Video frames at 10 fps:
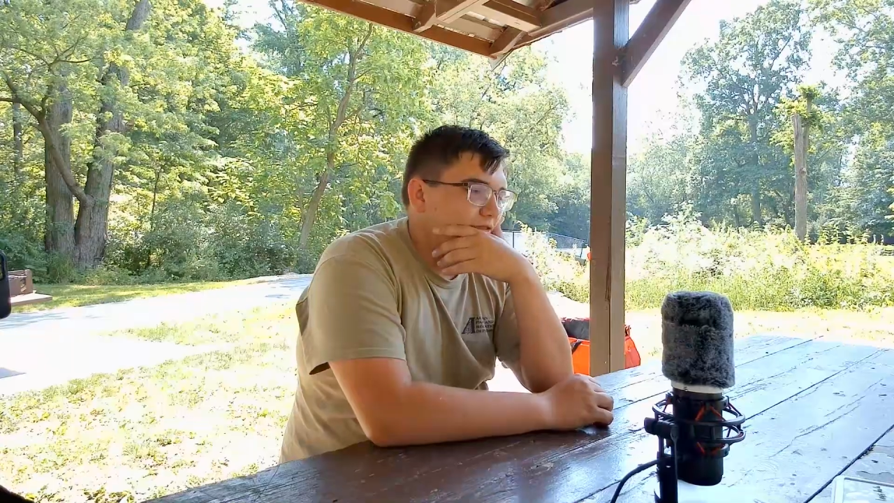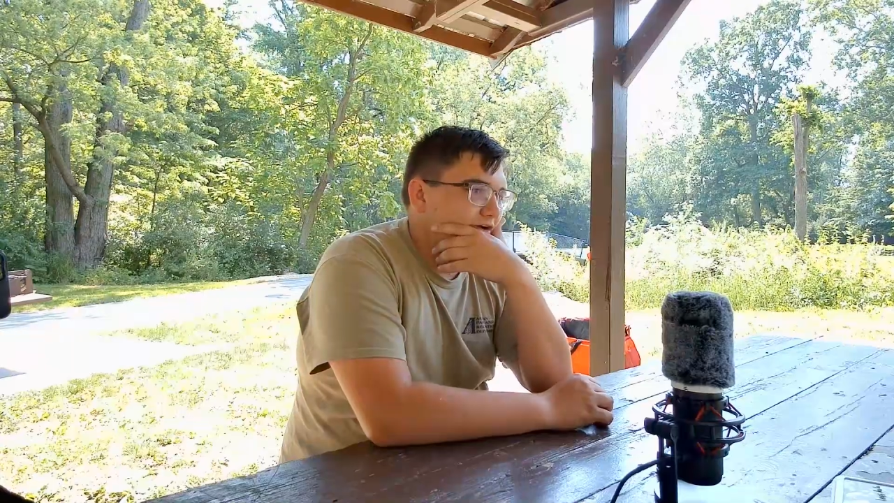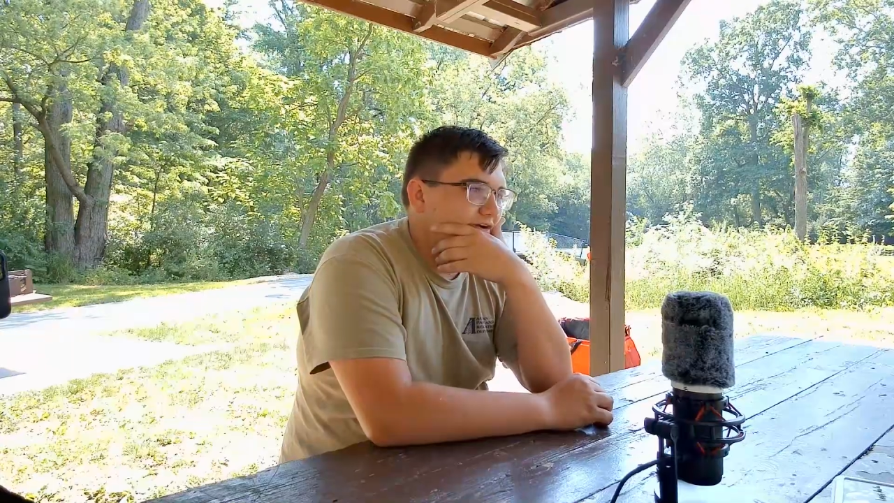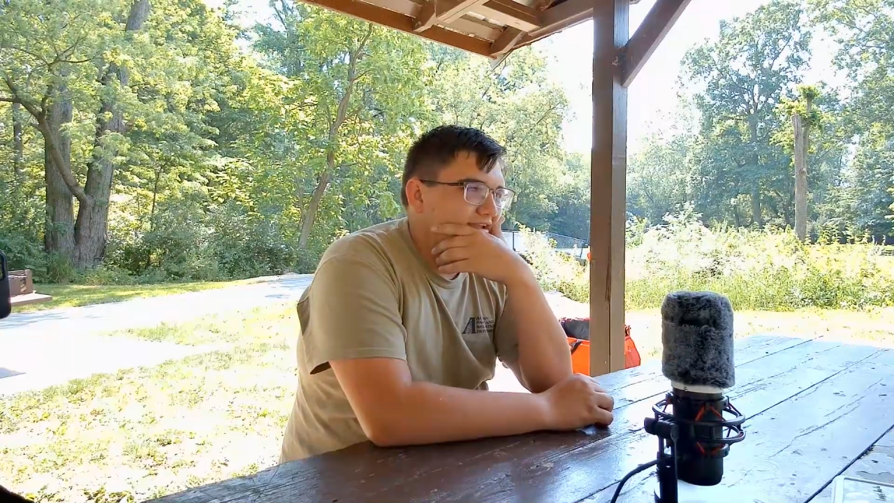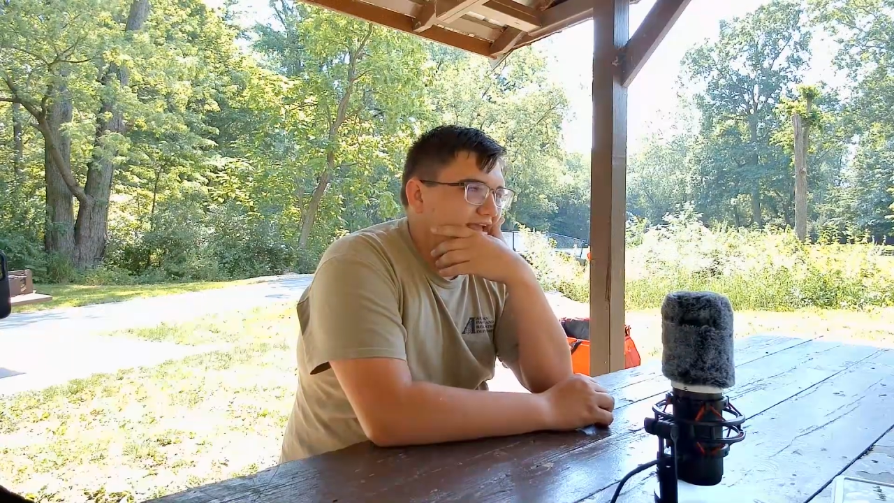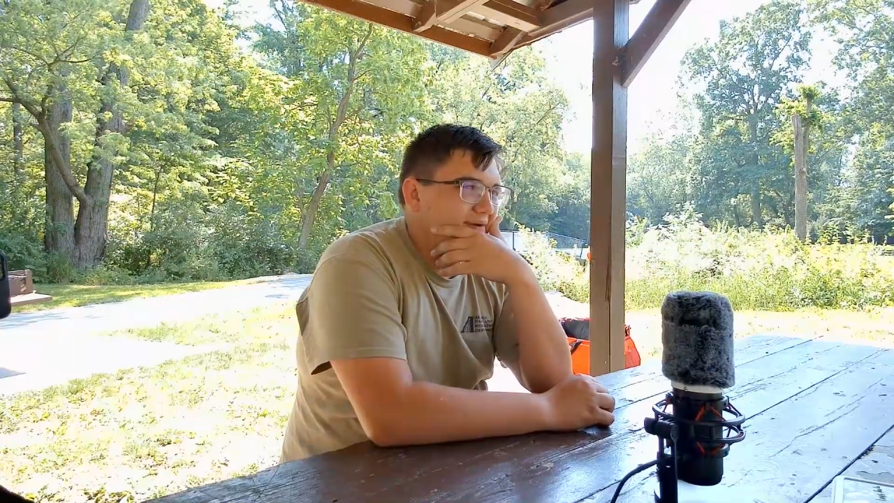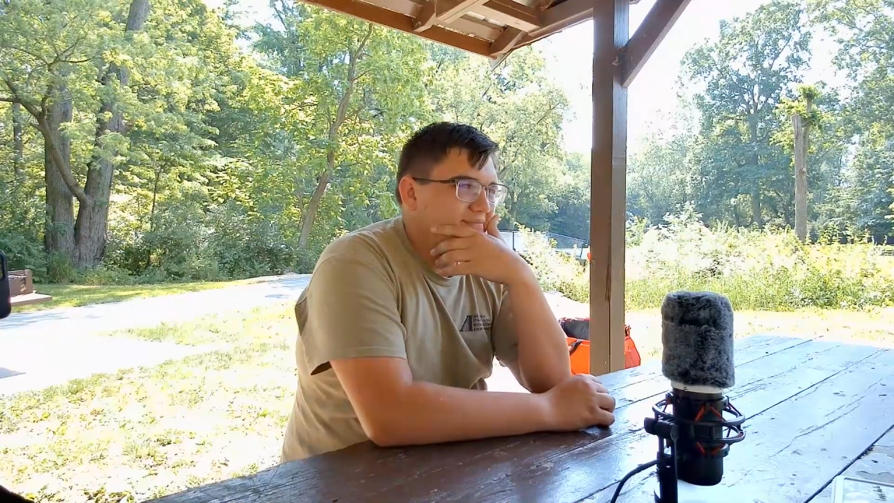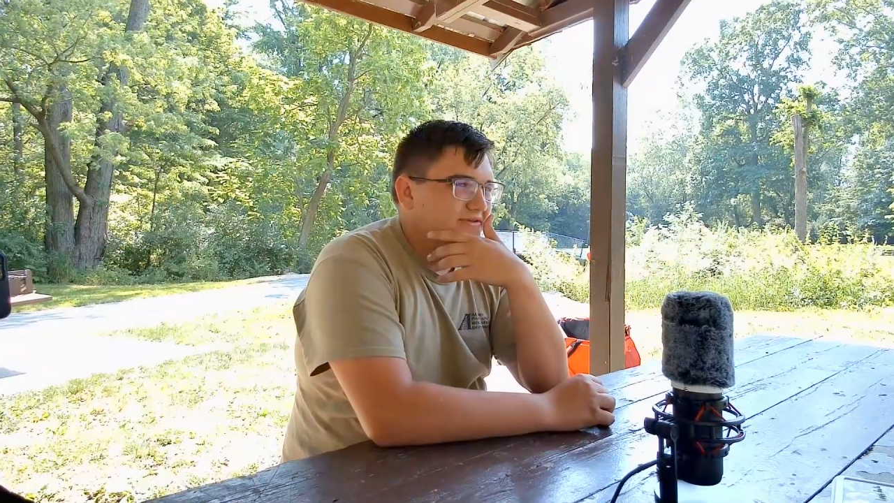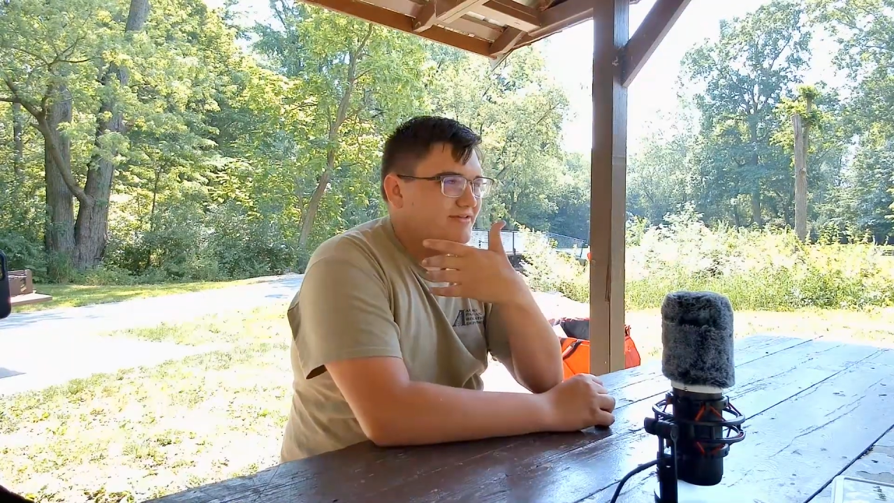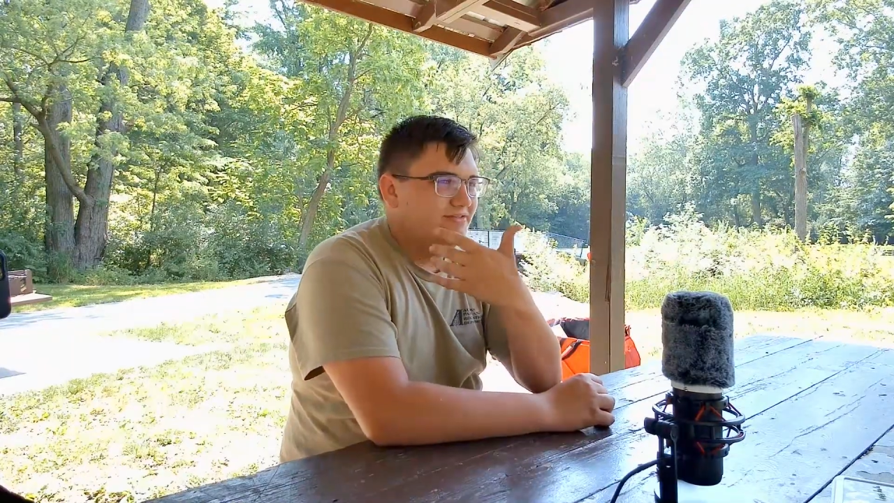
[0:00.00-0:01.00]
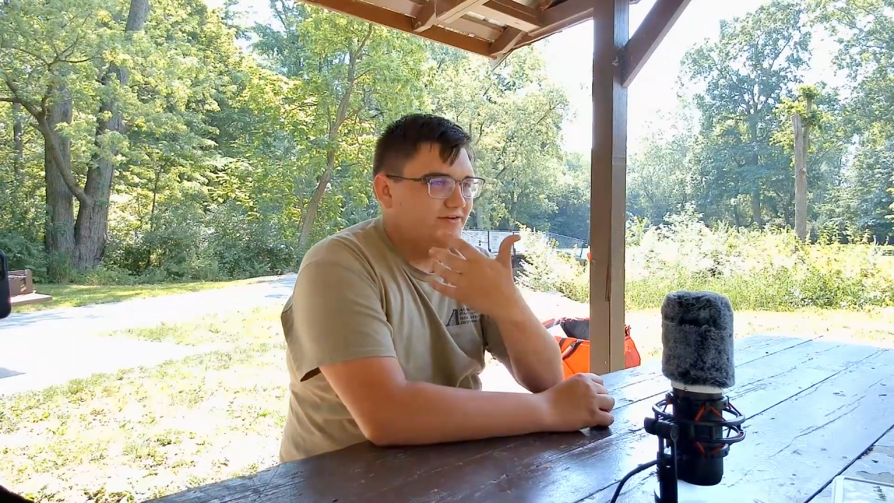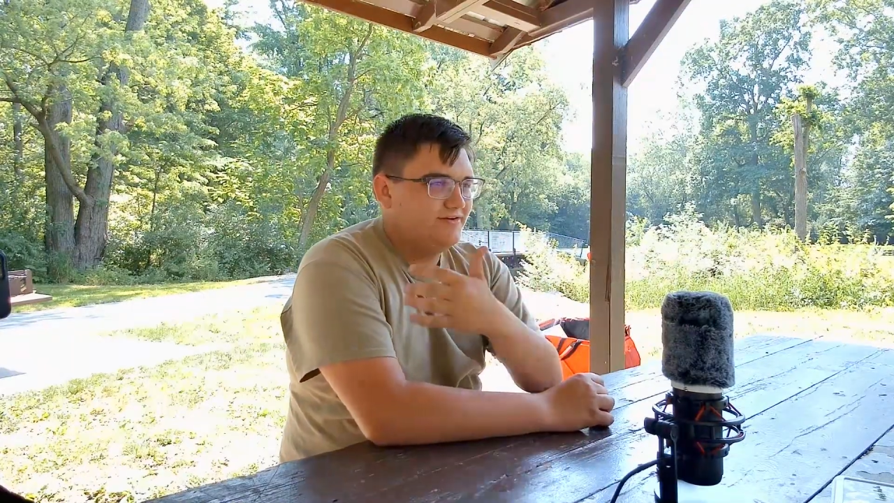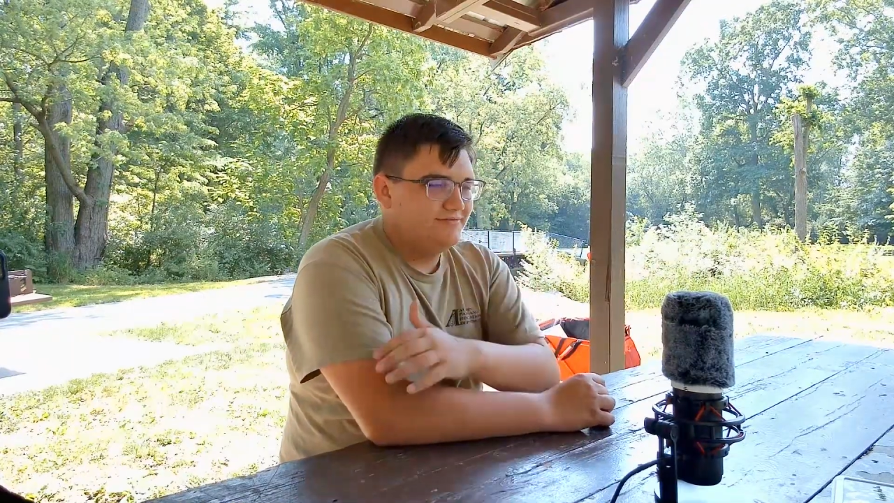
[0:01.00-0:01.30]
are unhappy. They're.